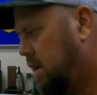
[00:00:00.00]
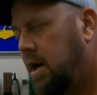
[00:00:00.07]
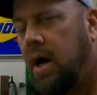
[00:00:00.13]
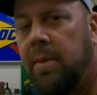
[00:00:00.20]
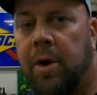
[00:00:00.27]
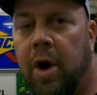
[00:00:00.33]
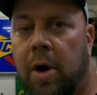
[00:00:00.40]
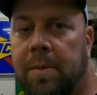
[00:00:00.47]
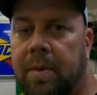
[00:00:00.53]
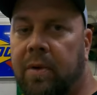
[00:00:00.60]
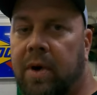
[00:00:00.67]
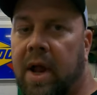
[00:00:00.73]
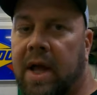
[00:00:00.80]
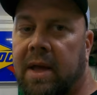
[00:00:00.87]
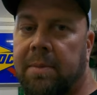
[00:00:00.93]
I'm hoping
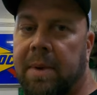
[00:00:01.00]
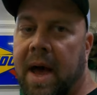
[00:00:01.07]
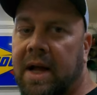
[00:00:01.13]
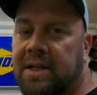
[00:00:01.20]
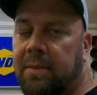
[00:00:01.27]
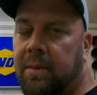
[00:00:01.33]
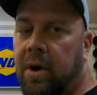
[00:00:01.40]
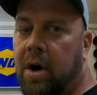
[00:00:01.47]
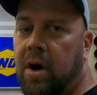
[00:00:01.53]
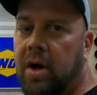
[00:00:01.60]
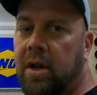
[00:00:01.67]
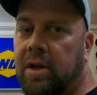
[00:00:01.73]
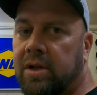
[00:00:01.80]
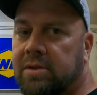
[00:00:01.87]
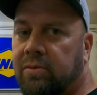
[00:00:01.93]
when I get back
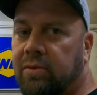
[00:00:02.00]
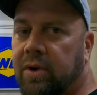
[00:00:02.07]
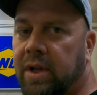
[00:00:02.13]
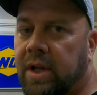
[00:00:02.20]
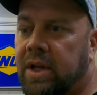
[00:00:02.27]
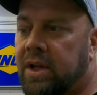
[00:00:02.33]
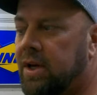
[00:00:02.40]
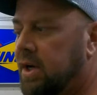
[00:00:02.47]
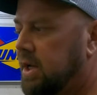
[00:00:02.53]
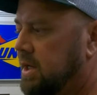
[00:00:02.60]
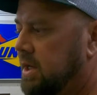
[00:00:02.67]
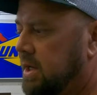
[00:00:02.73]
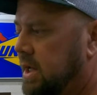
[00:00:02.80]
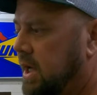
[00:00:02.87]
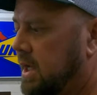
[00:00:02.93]
tomorrow, it looks really good
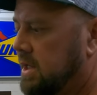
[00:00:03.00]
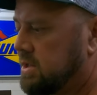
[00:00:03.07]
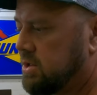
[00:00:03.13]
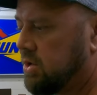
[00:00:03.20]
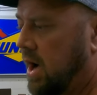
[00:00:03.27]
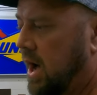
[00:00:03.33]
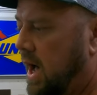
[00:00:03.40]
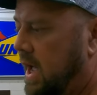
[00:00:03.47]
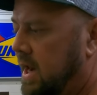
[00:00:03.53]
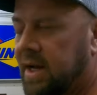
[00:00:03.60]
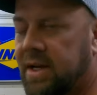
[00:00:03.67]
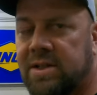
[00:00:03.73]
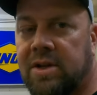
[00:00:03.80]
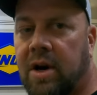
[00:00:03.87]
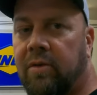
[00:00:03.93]
and it's dry and I
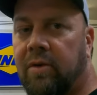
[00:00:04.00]
can start